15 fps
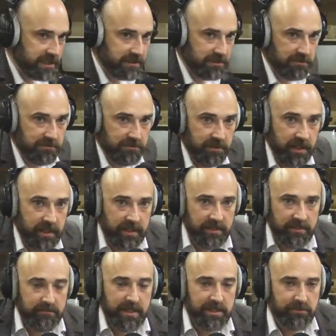school,
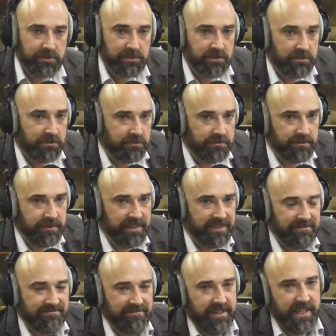middle school.
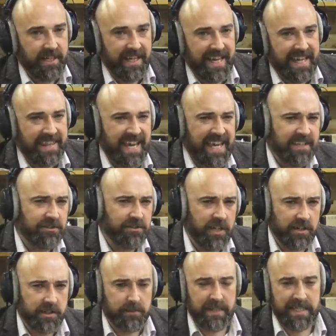The the, the Acorn
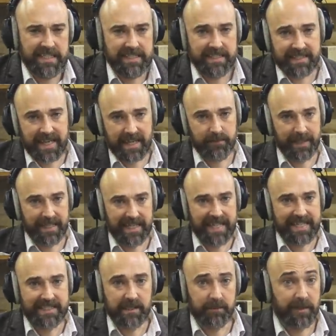Archimedes came in
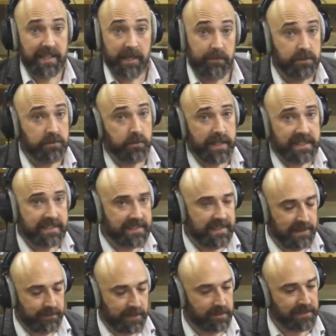later, but there was always
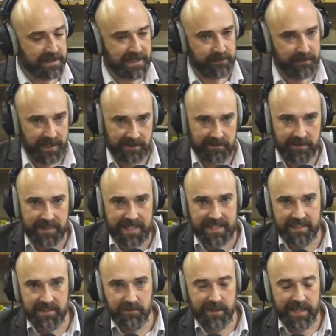still a BBC Micro
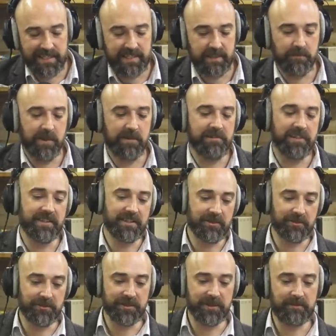hidden away somewhere in the
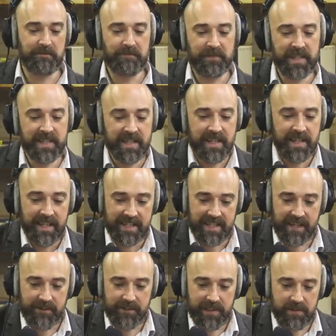corner.
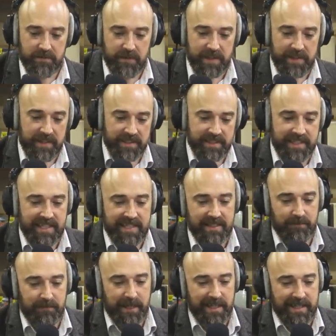Now, the event that's
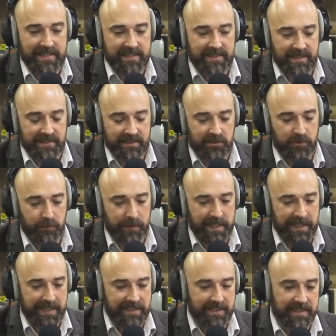taken place that's caught
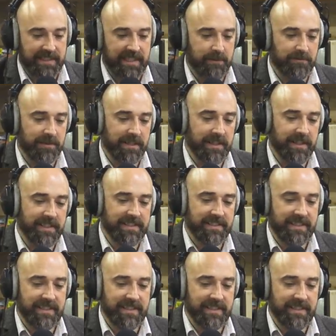my eye to celebrate this